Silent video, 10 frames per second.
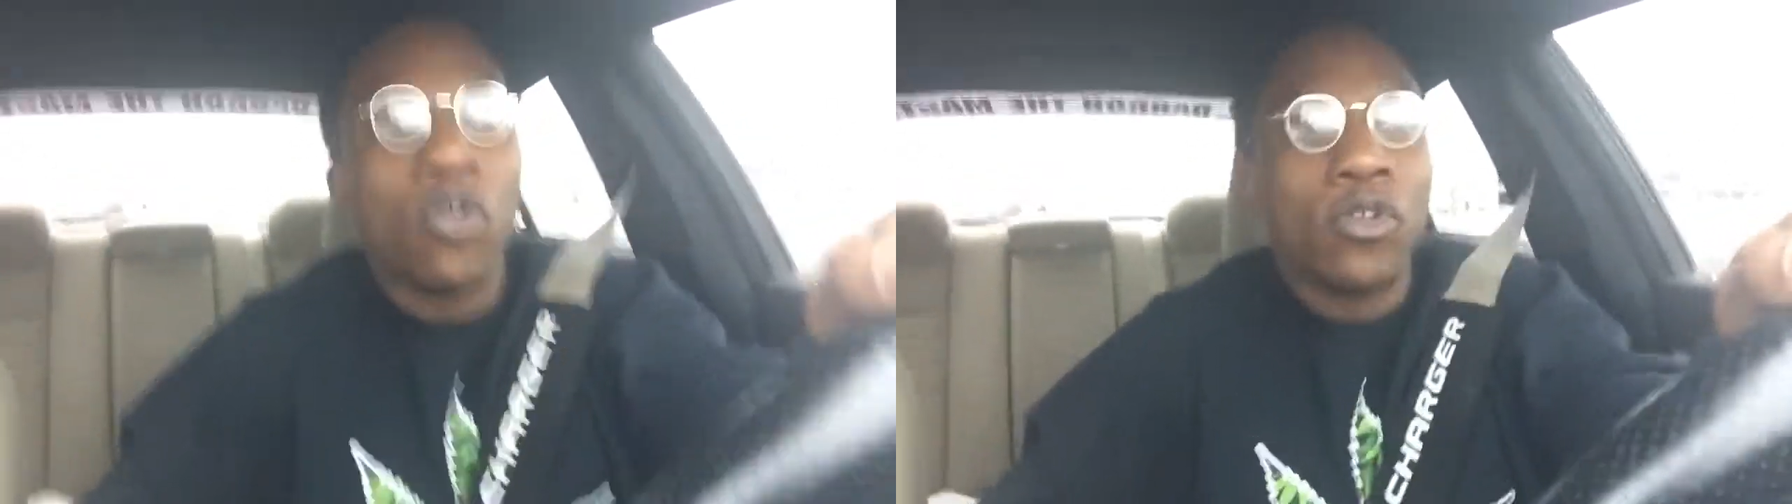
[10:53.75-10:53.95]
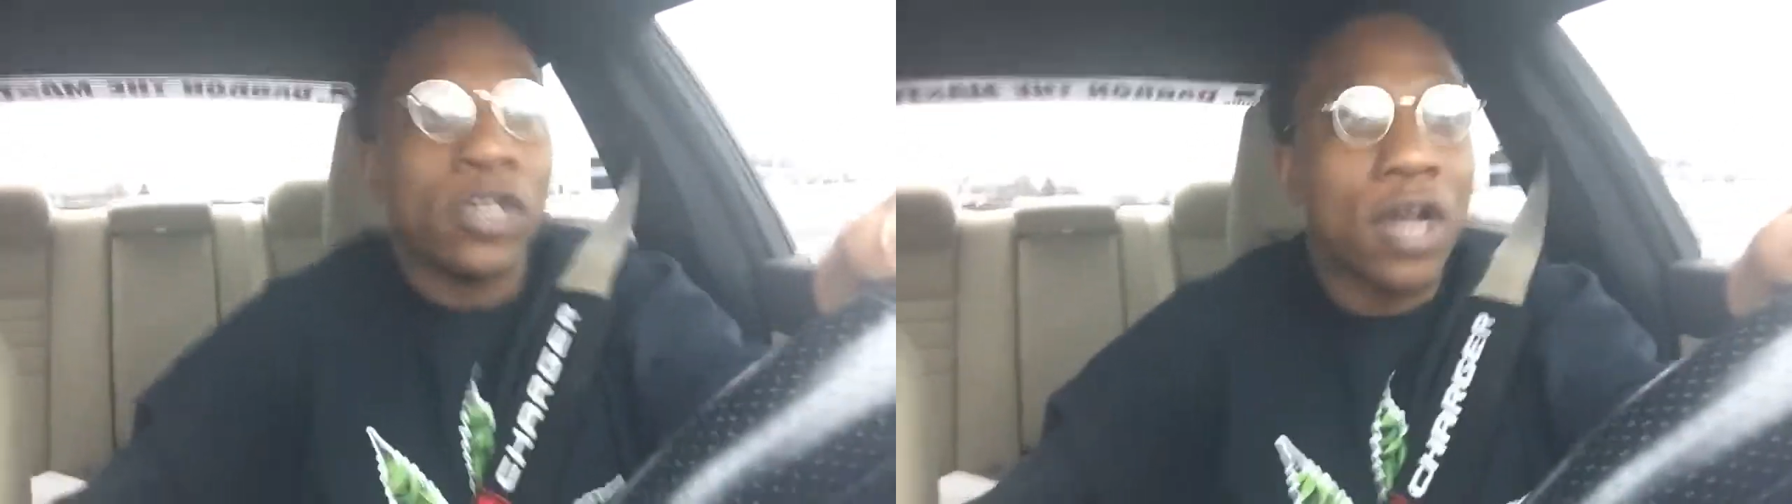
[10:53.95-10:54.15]

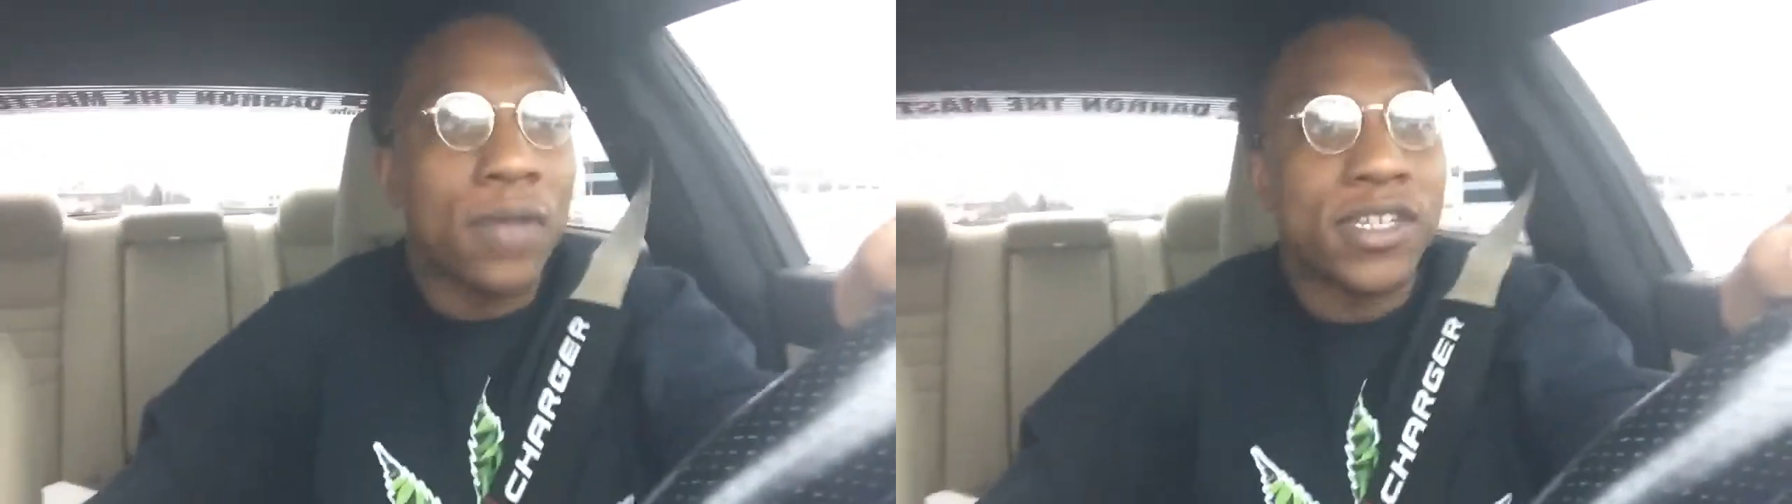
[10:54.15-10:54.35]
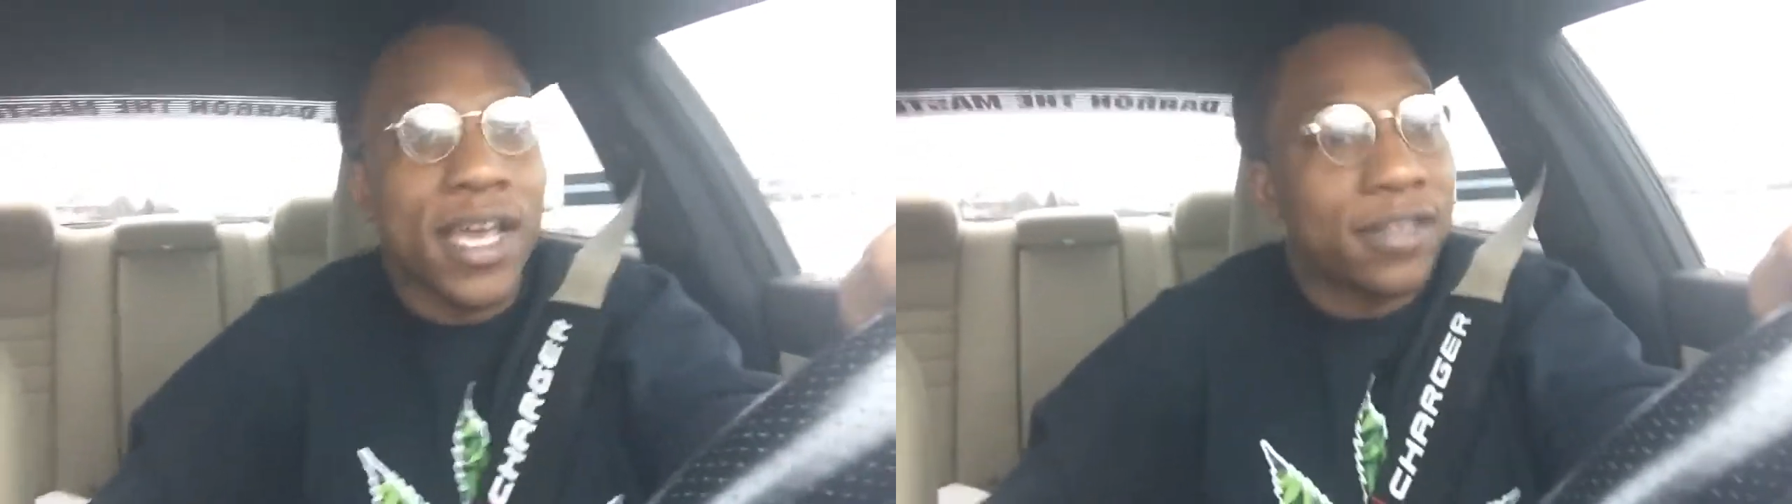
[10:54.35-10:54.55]
You know what I'm
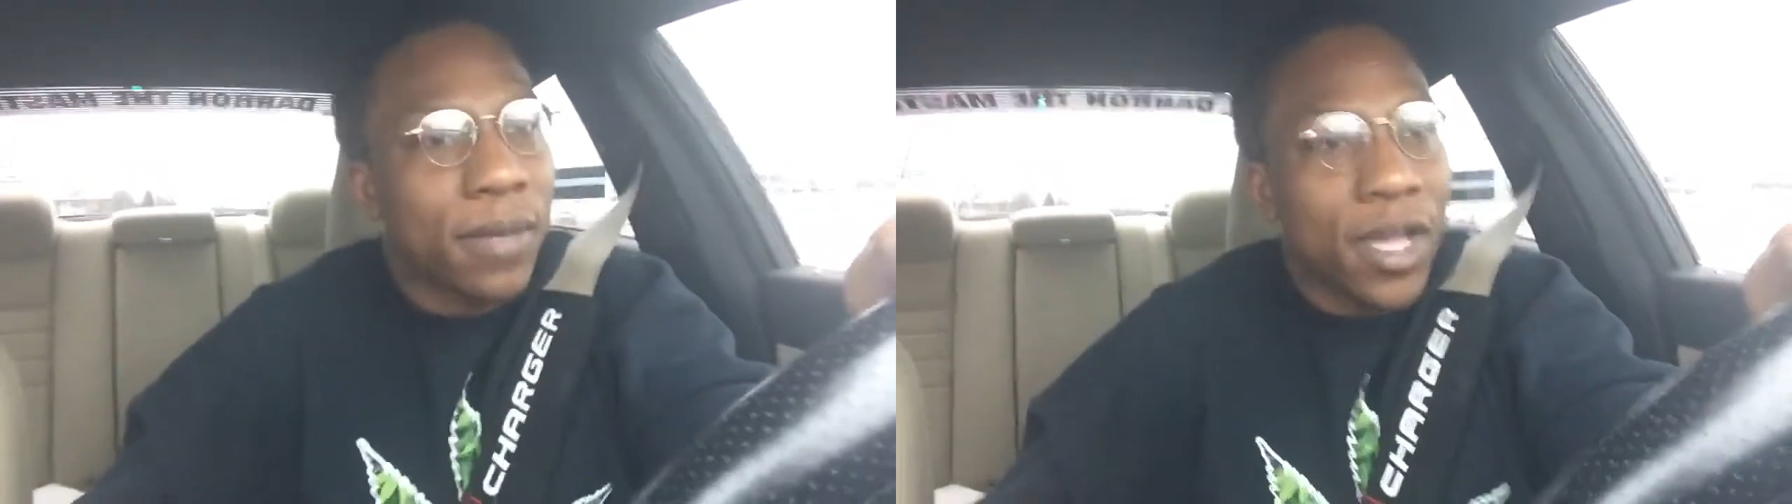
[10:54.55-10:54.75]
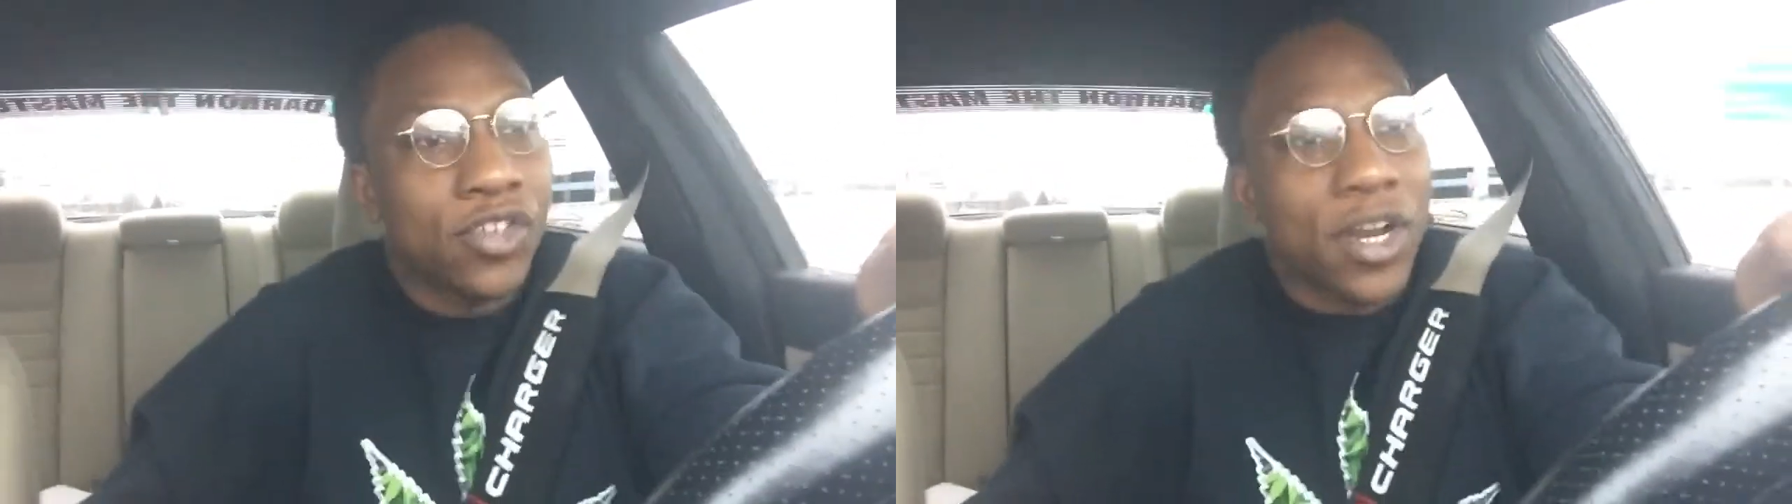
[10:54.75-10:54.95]
saying? Because I'm
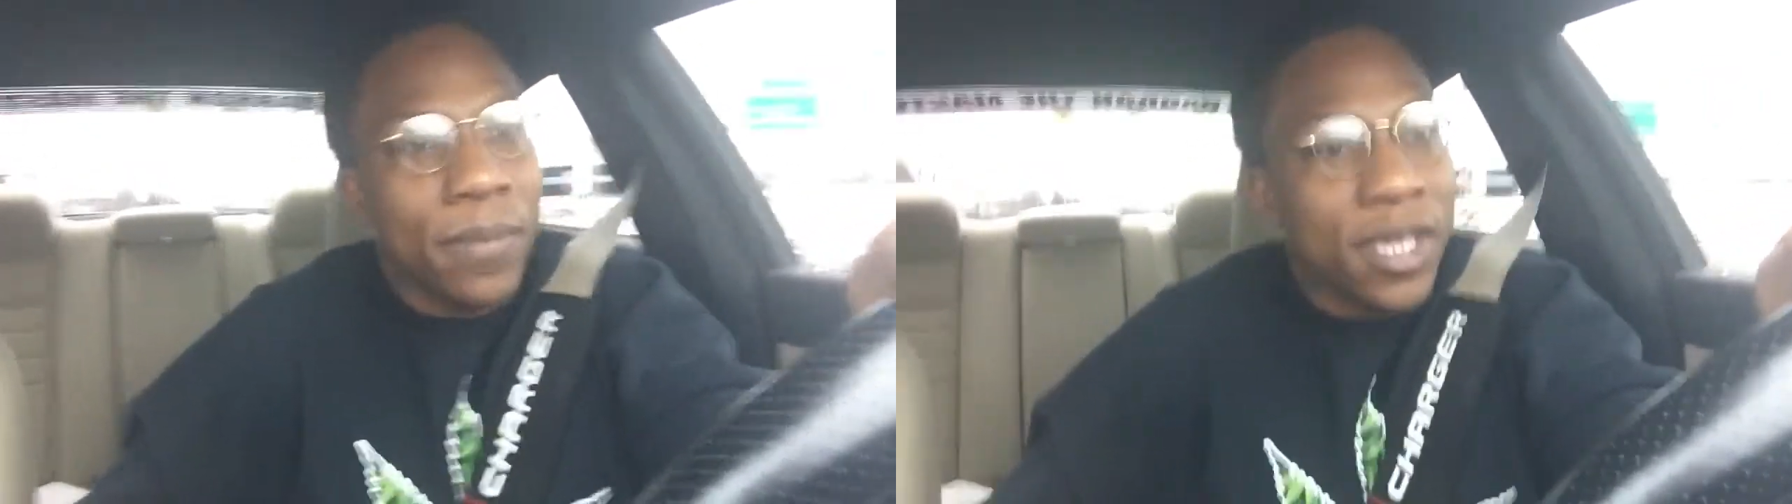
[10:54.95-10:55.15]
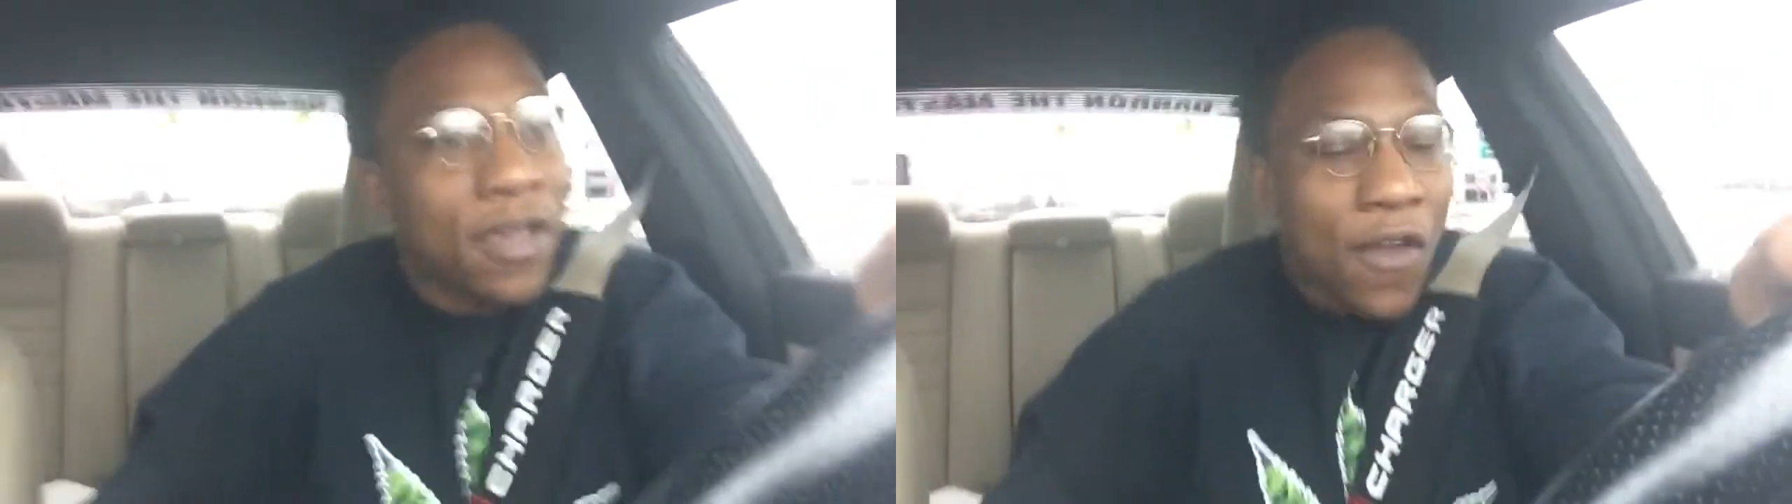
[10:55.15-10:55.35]
not trying to be